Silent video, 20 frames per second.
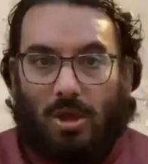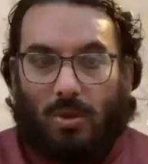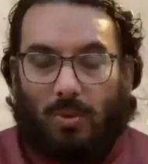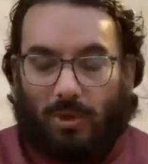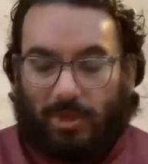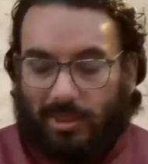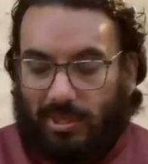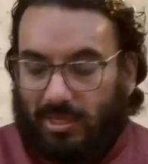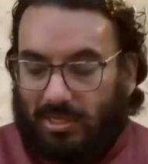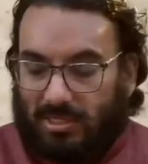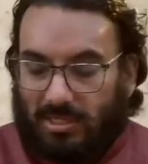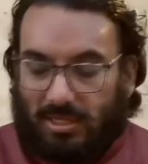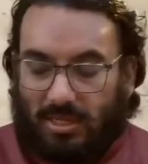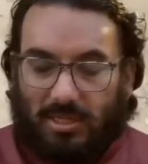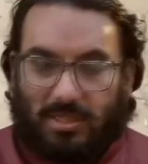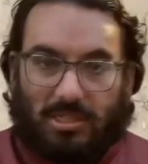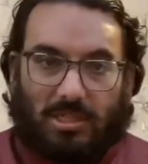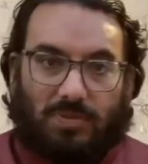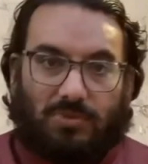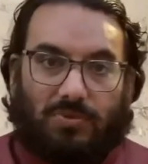What this
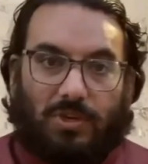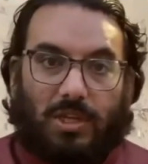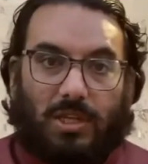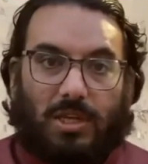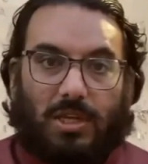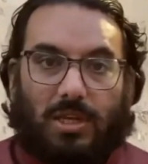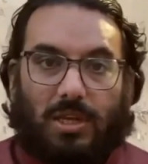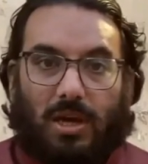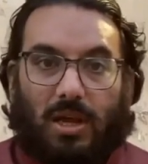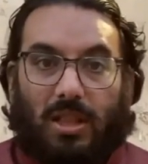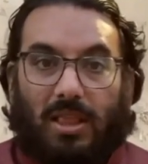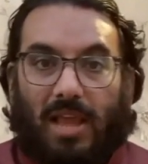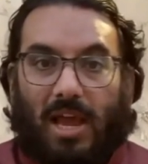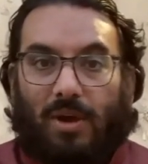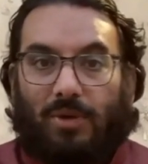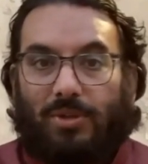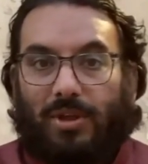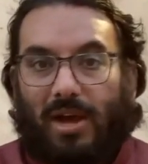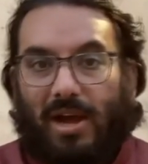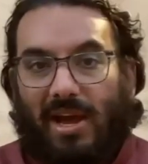does is really
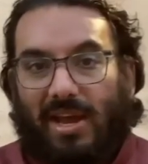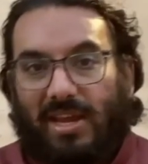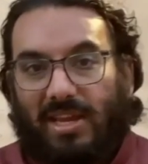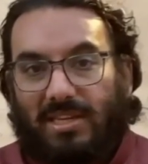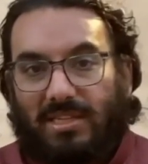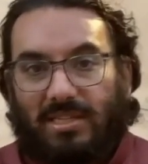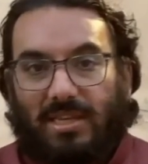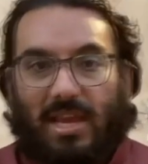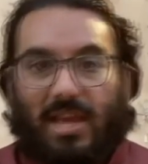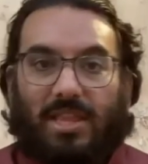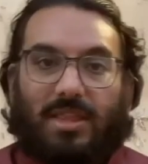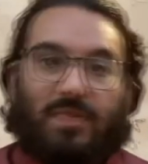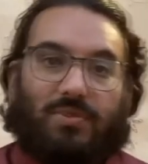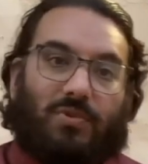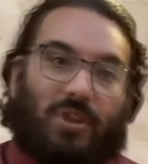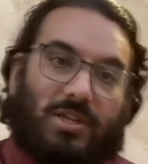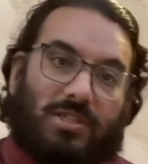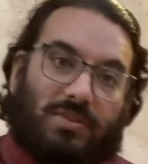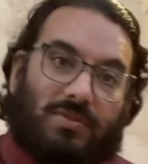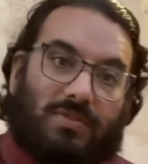allow the ice and
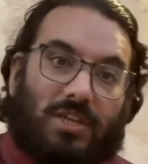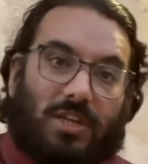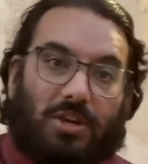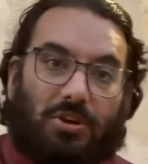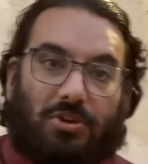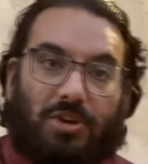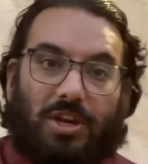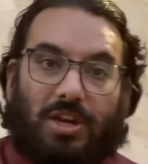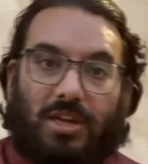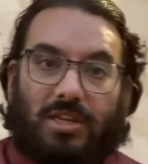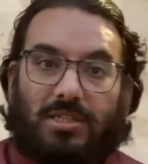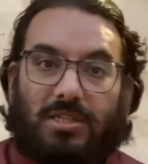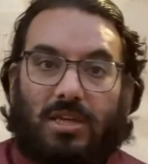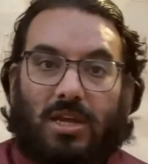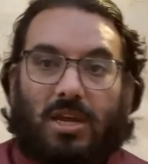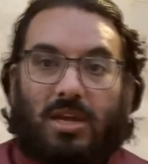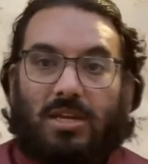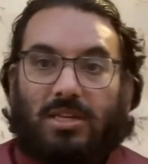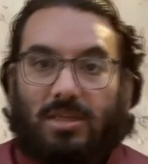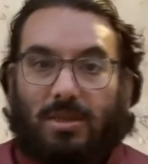rest of the ingredients
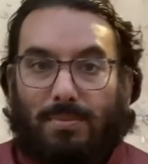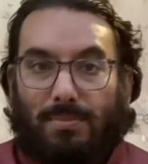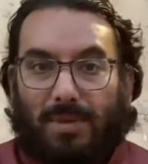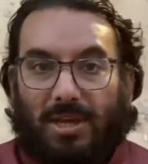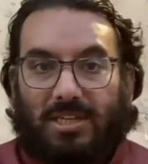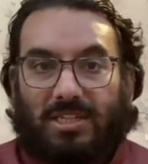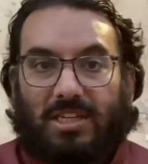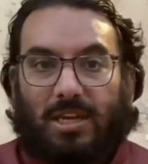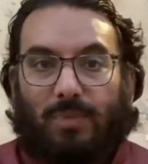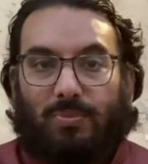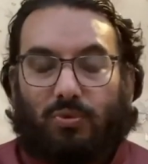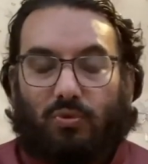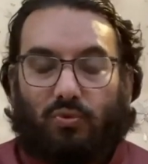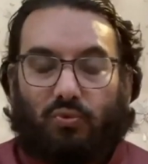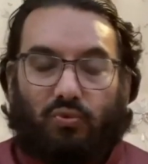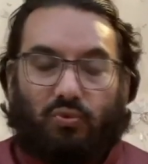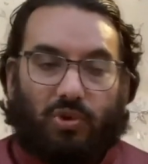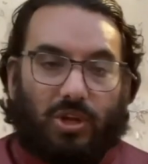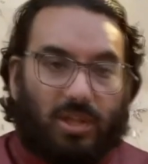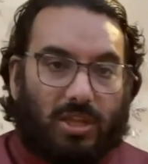to mix up
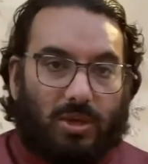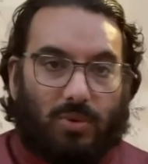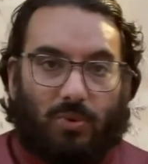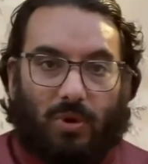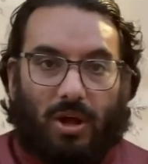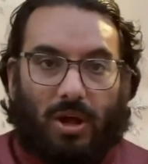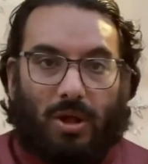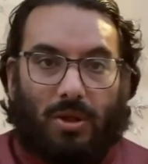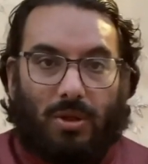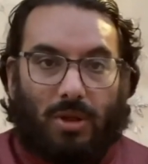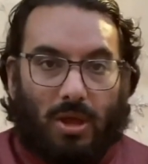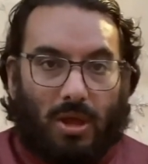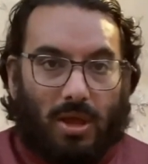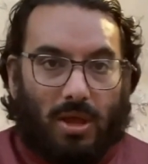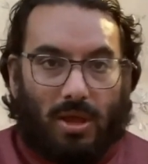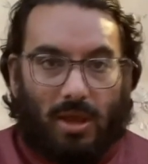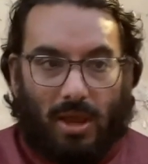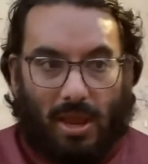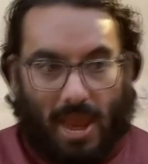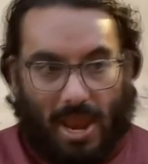really well
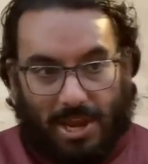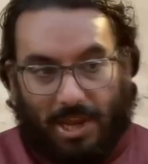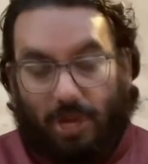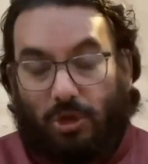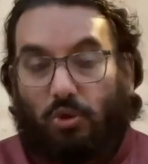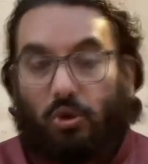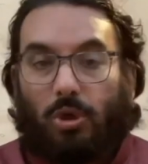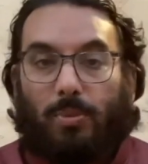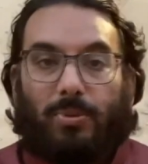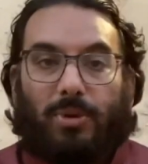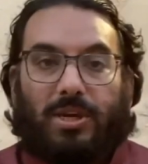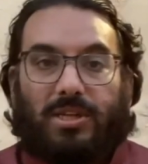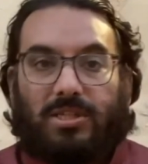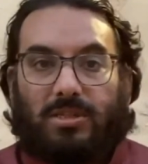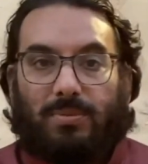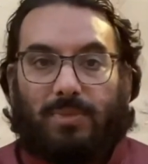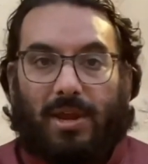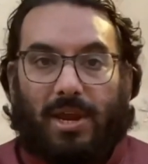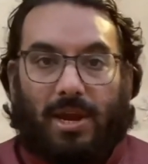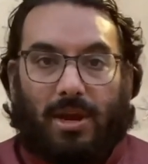and incorporate
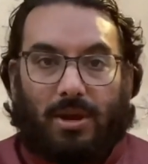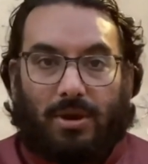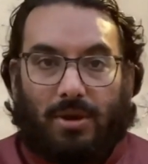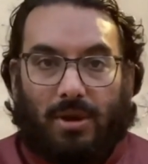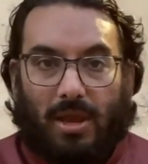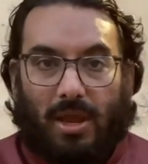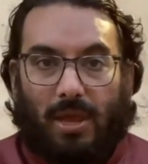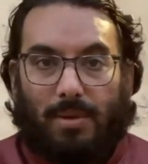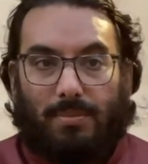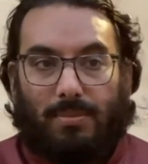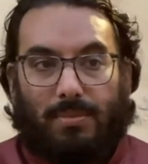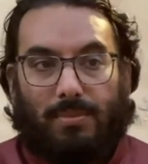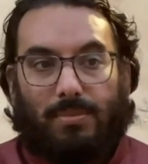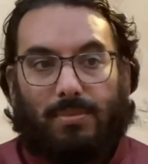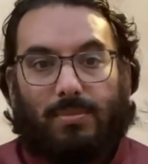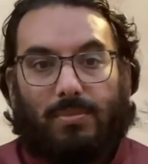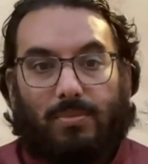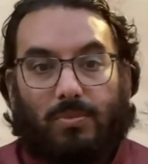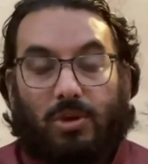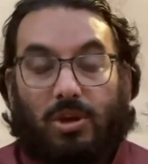some air and
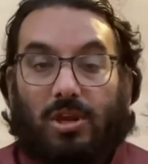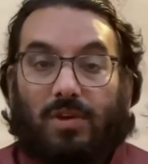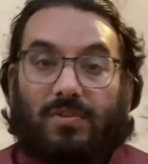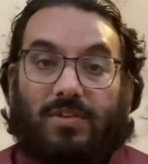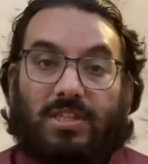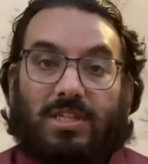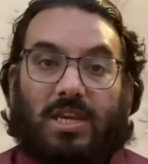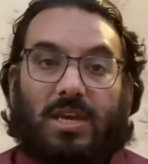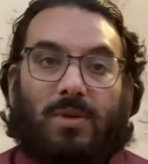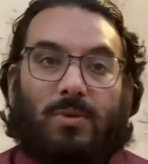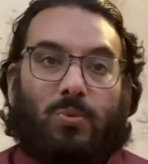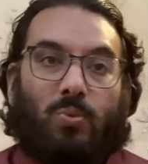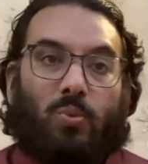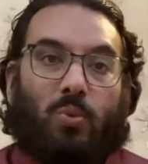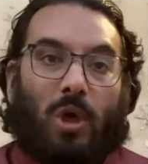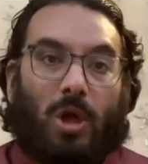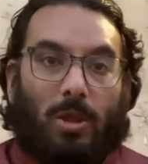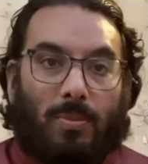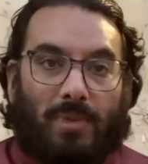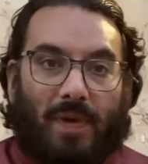give us a
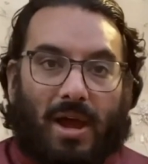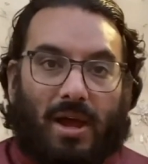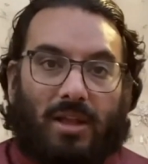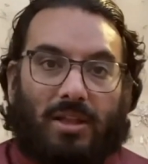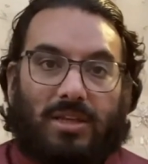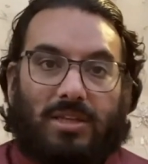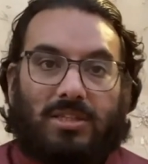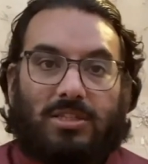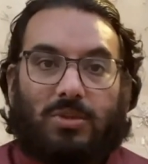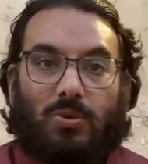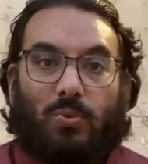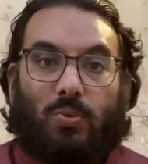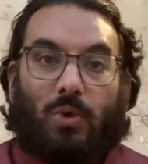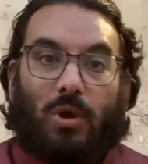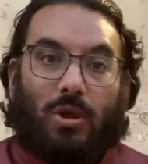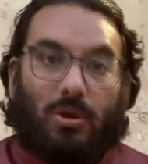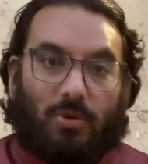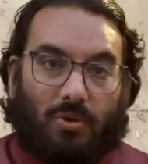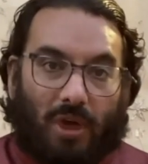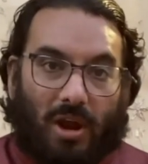well-balanced,
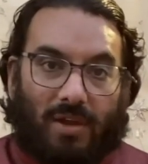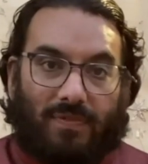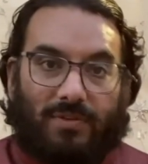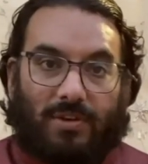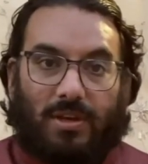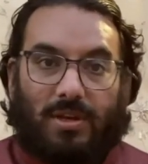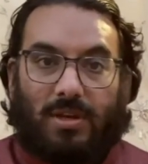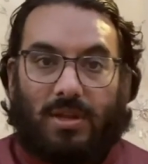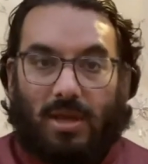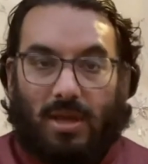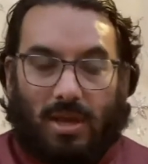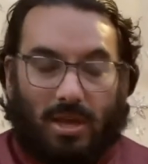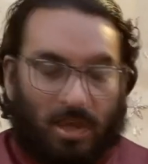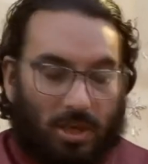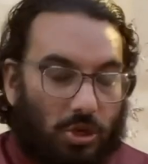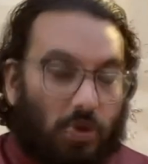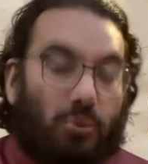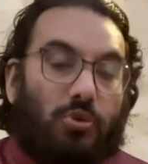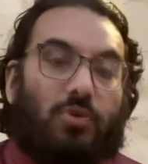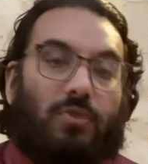well-crafted,
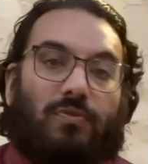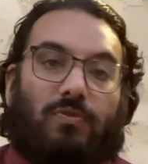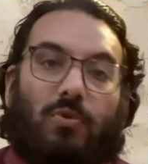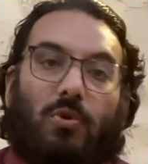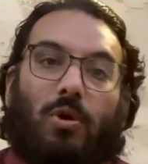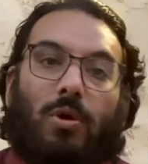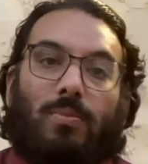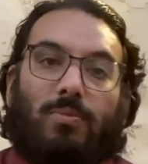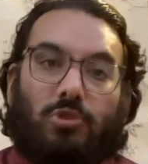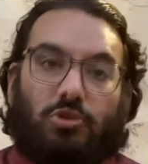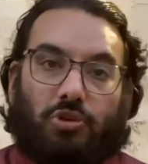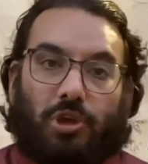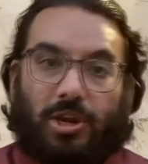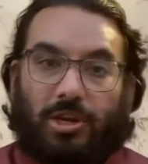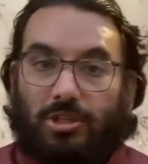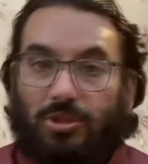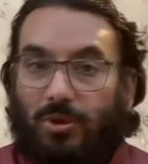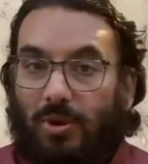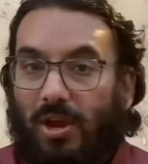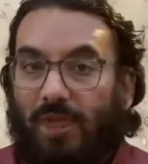uniform drink.
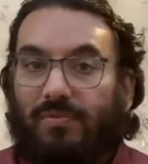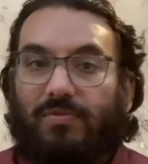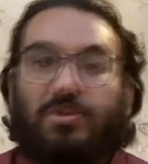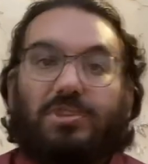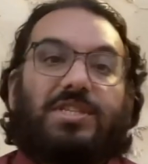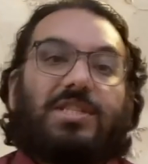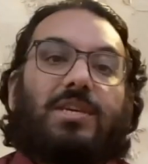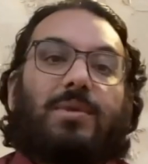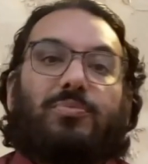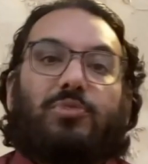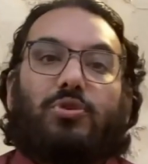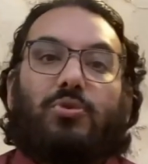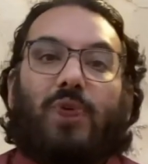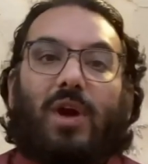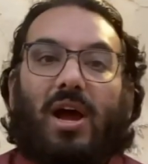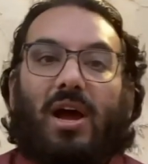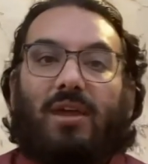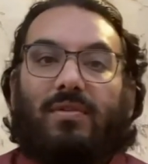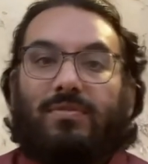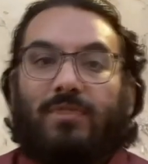So every sip you
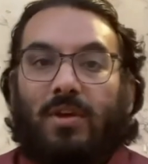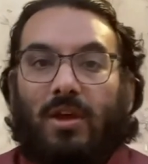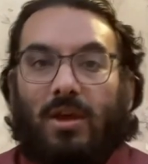have